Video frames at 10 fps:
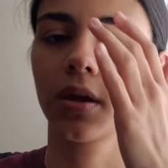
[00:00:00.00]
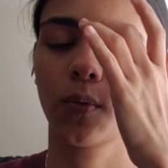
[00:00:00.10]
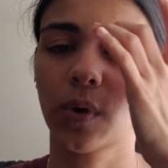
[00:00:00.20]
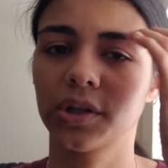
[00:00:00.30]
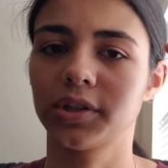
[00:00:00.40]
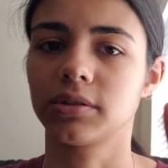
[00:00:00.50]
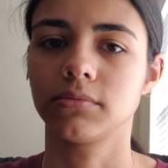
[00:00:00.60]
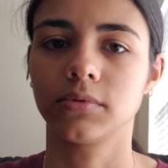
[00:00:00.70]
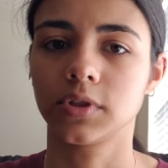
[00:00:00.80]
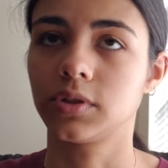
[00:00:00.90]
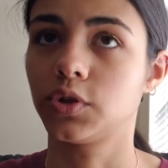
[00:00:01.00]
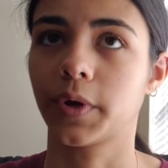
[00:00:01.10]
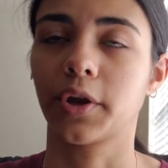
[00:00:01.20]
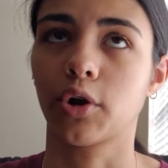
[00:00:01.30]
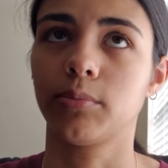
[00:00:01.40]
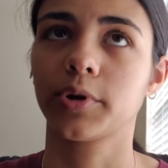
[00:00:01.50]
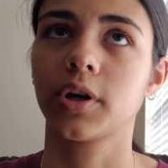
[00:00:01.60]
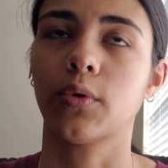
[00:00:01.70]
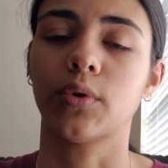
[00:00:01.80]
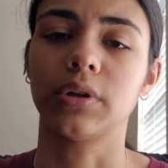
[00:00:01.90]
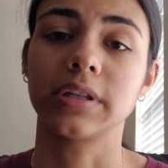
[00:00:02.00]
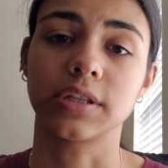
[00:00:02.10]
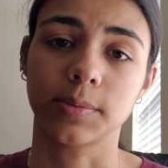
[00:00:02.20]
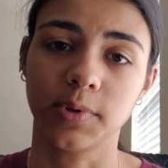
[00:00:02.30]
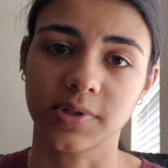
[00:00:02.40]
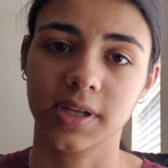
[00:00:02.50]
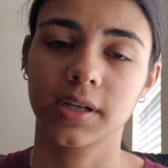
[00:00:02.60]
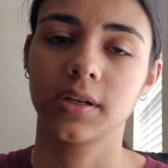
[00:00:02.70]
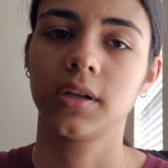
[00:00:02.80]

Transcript: while you're doing your homework, or listen to music,